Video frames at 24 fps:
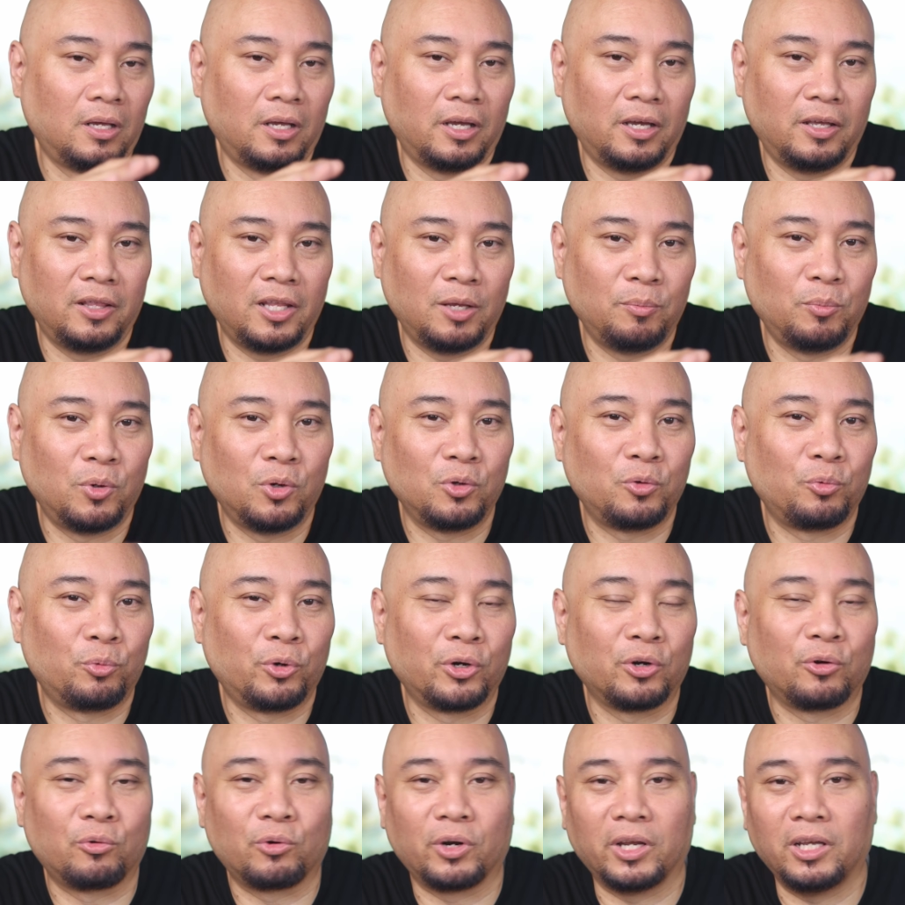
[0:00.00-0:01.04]
And they both
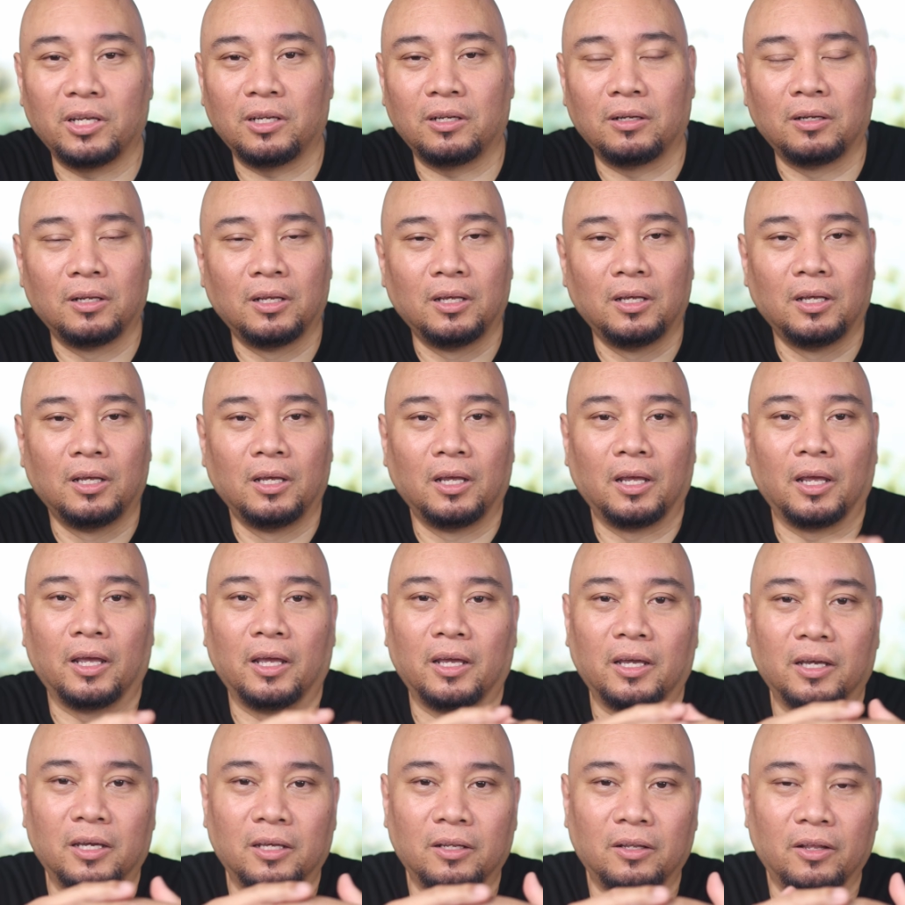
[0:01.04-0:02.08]
work great,
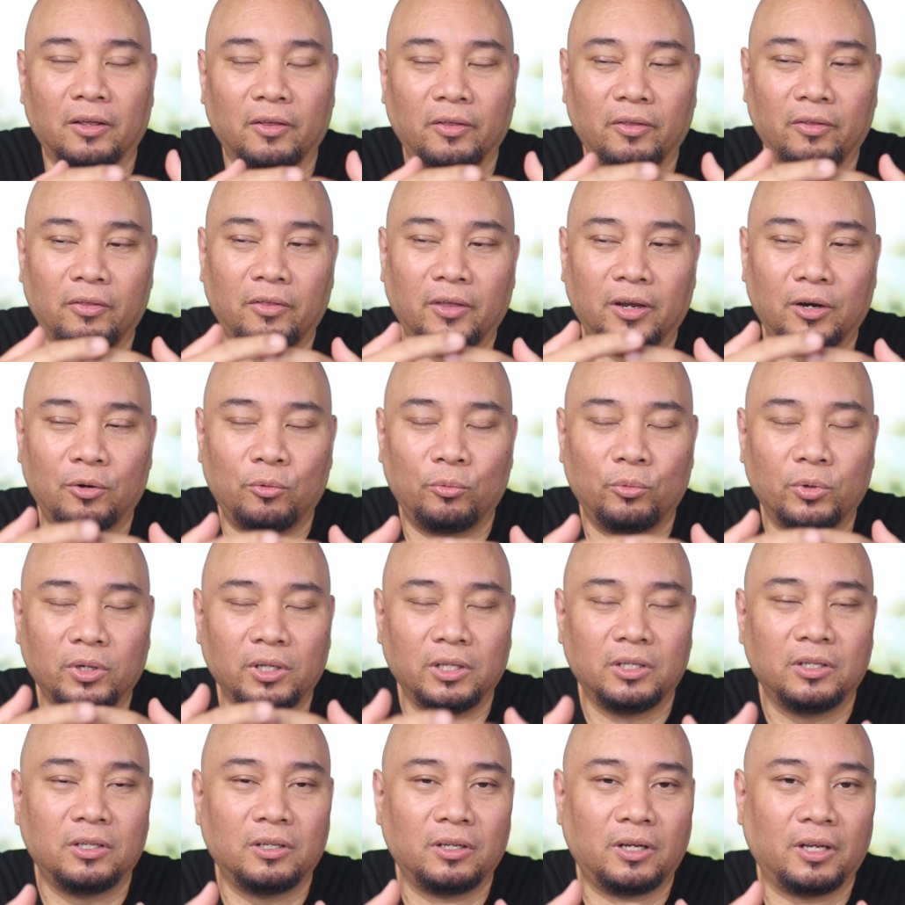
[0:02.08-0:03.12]
and they're
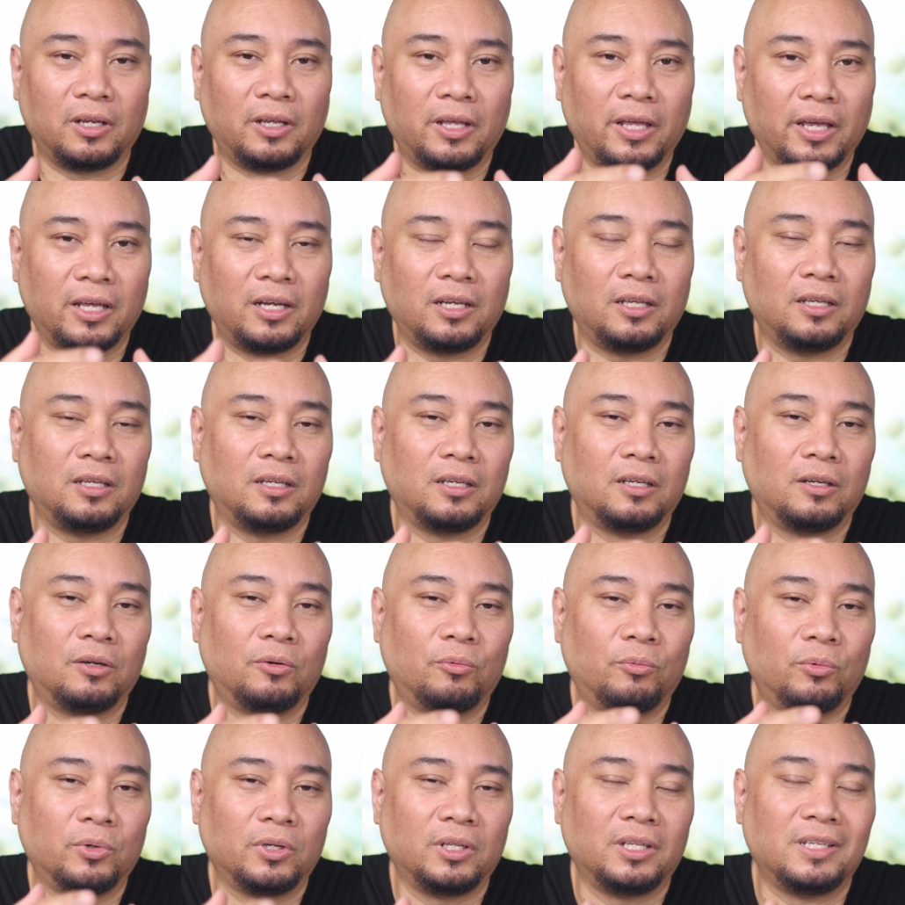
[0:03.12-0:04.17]
really good at getting
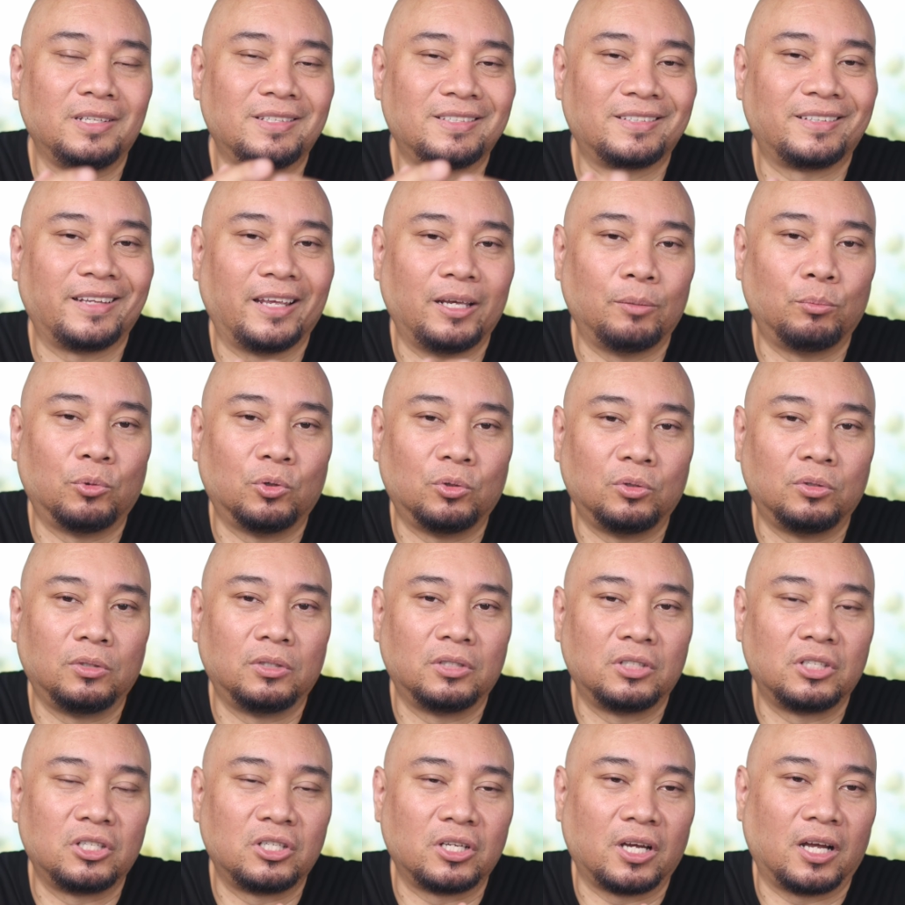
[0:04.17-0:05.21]
really stable
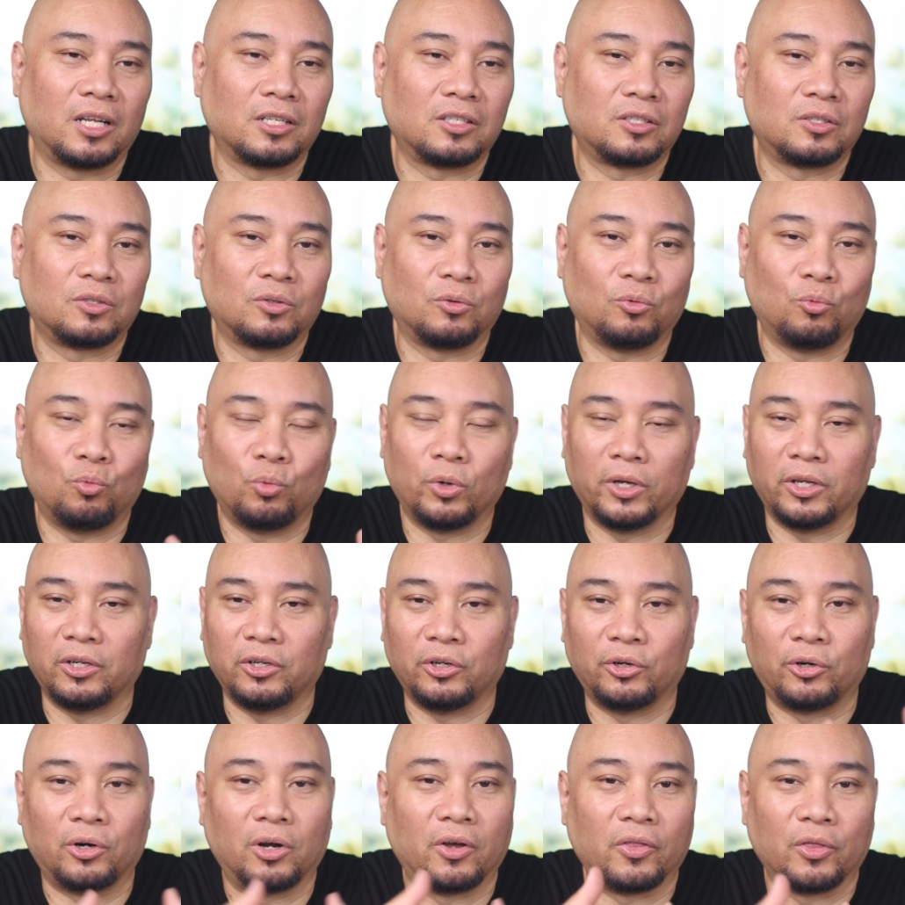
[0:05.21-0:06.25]
shots when
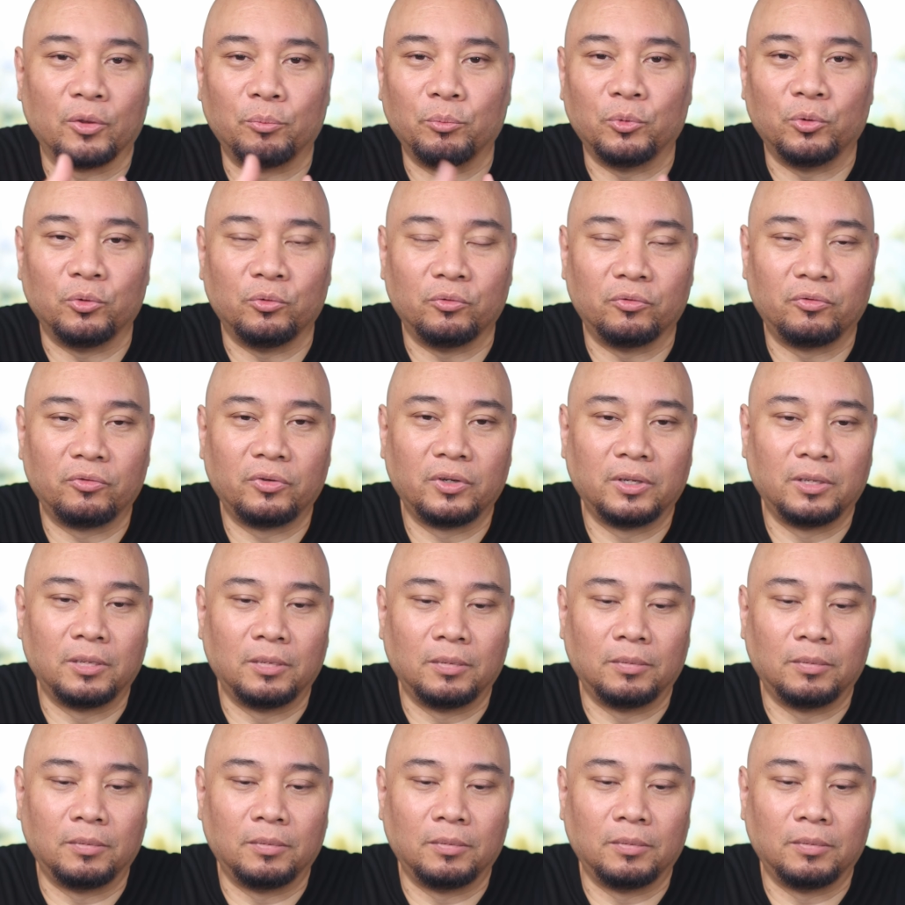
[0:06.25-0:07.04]
you're on the move.